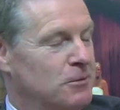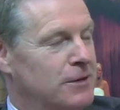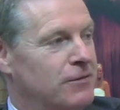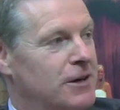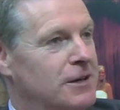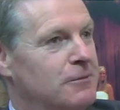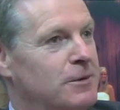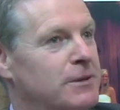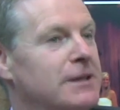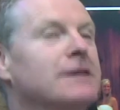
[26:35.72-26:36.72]

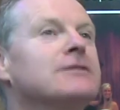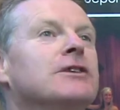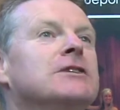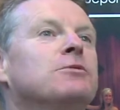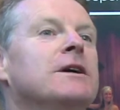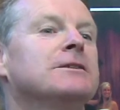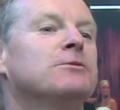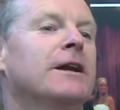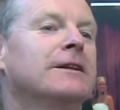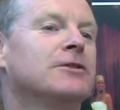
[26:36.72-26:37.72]
We had a strange requested
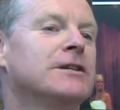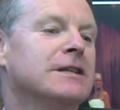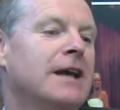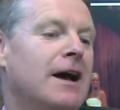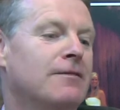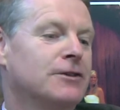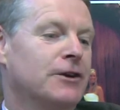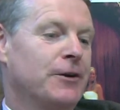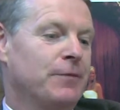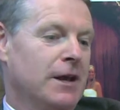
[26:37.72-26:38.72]
wedding there recently.
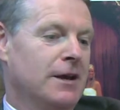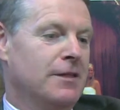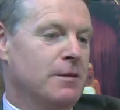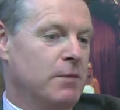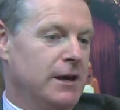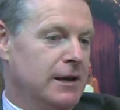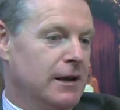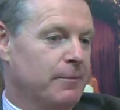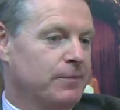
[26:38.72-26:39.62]
After the meal,